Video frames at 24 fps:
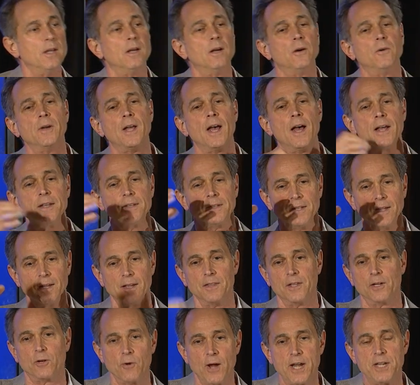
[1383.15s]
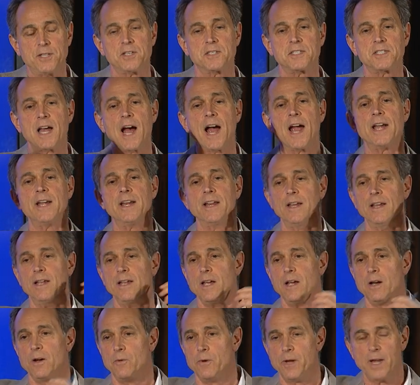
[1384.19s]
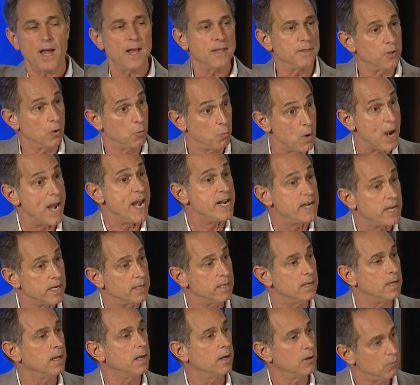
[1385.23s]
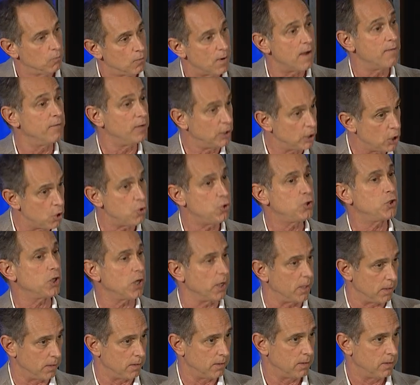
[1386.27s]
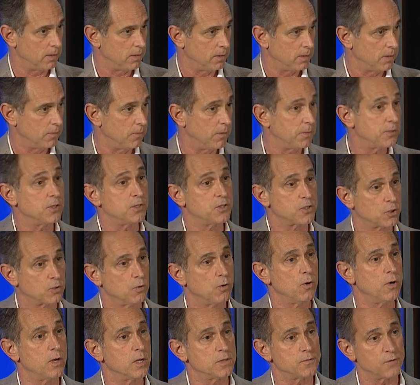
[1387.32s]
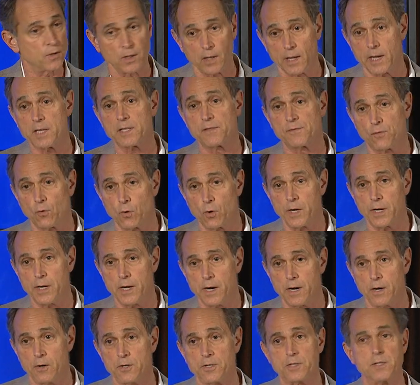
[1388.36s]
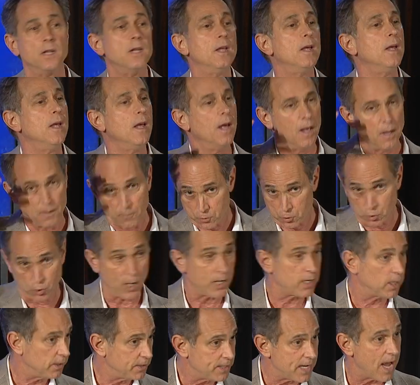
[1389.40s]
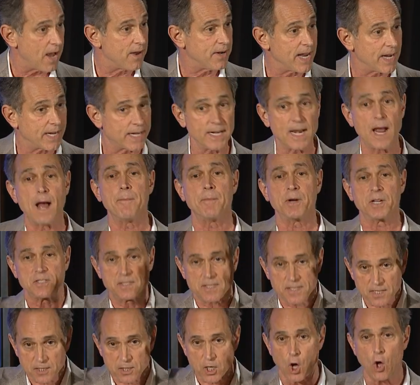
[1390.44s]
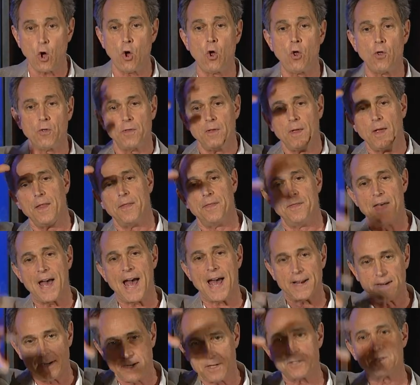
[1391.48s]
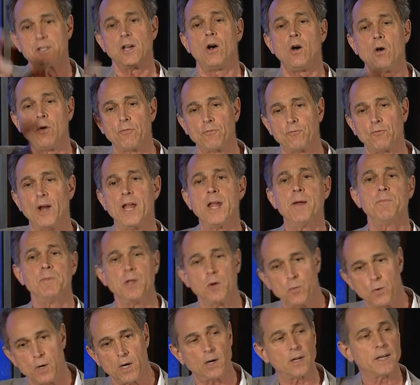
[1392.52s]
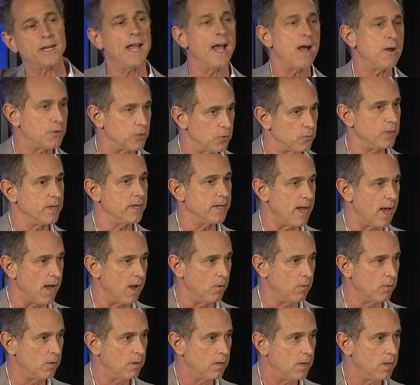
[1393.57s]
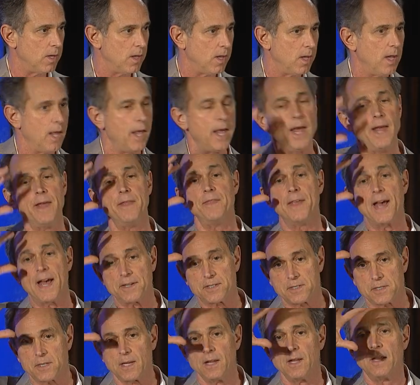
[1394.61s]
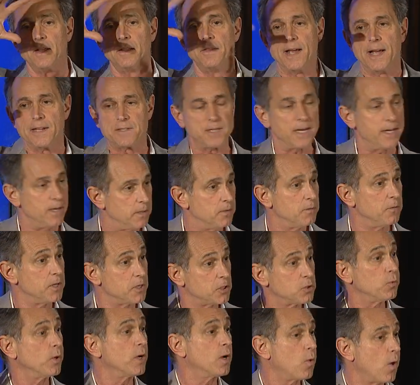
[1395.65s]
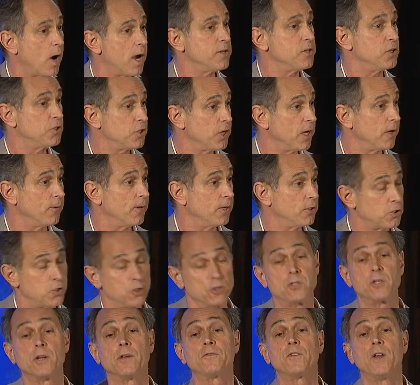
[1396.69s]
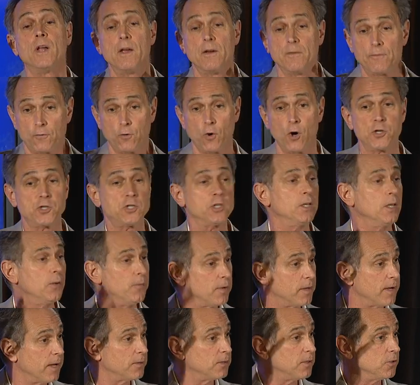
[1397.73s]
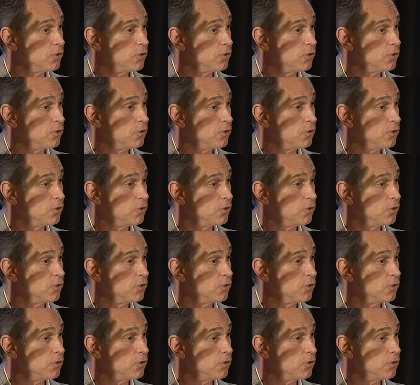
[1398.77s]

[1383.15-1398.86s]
We had the Great Society. We had the Reagan Revolution, which has screwed us for the last 40 years, trickle-down economics. That is the whole frame that we are countering now. And this requires a generation shift. Fortunately, we've got the